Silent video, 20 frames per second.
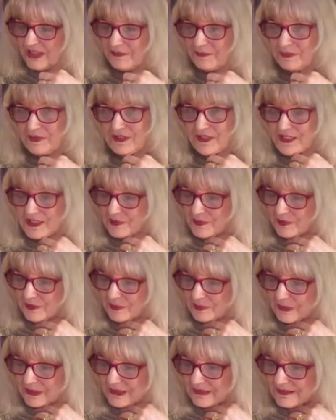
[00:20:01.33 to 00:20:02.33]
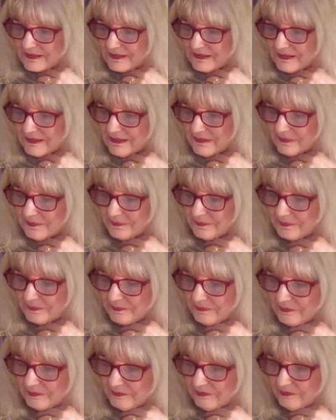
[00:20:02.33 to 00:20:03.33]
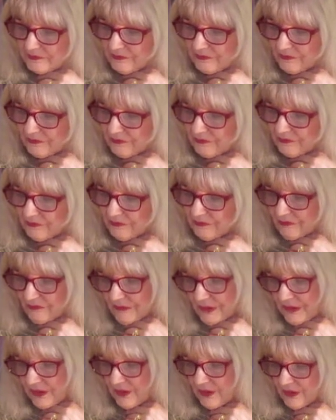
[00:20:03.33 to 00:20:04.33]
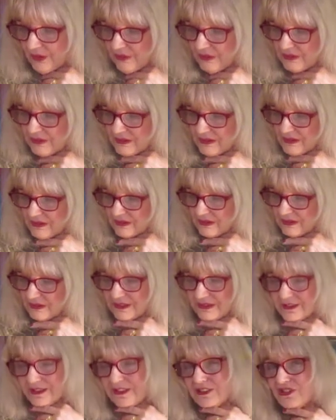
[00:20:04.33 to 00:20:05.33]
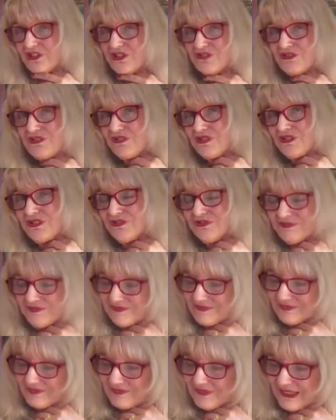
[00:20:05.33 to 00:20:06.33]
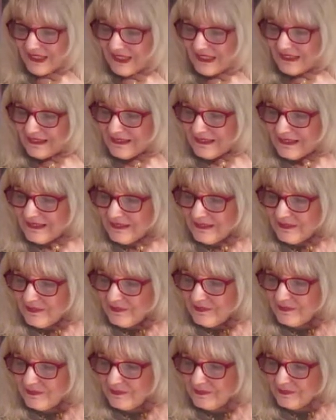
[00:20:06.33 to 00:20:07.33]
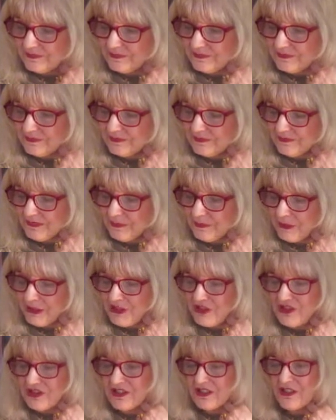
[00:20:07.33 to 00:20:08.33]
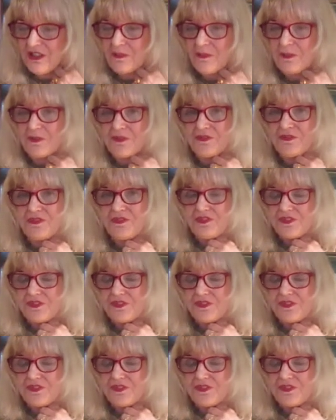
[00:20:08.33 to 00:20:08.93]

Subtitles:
of pleased with it because, you know, it's an intelligent review, and it mentions a couple of,